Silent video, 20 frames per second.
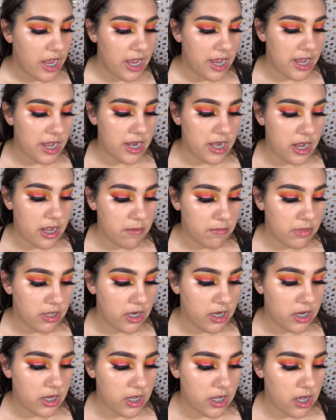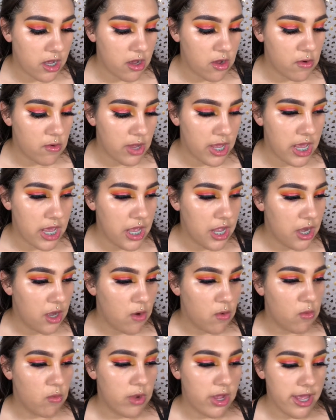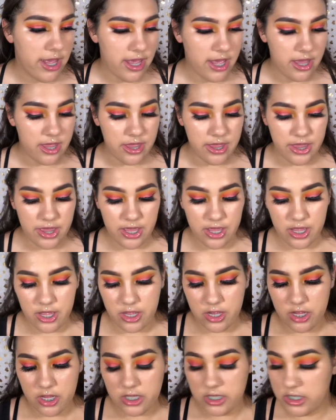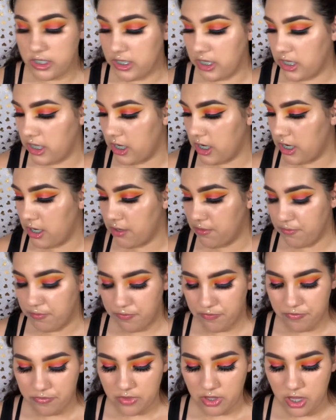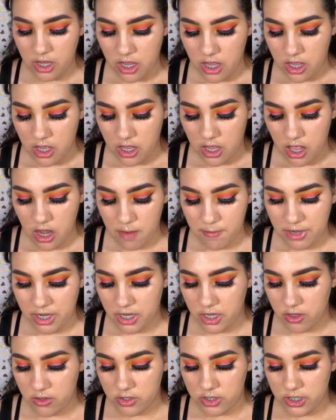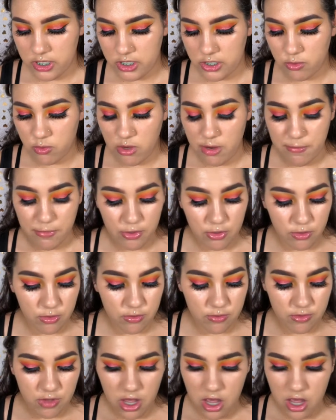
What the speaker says: And I'm going to go in with concealer. And I'm going to use this Rimmel